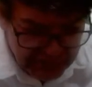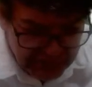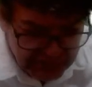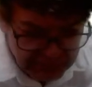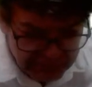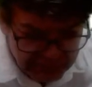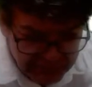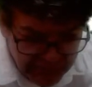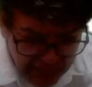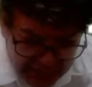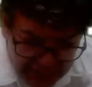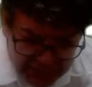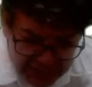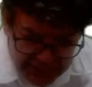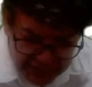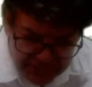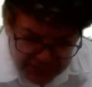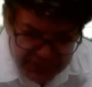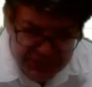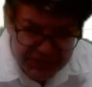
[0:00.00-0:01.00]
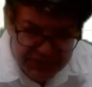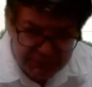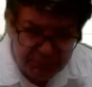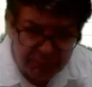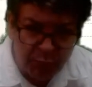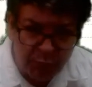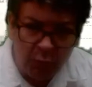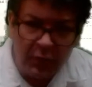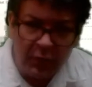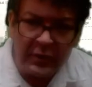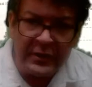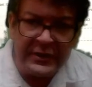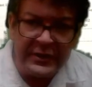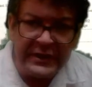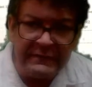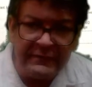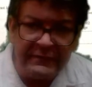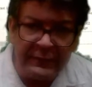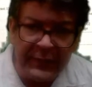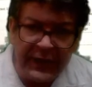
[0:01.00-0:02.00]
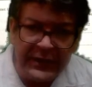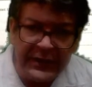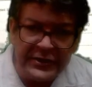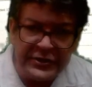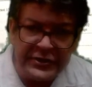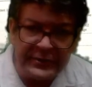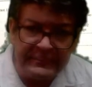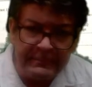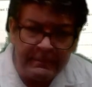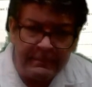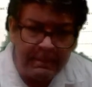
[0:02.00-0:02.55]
that is important information?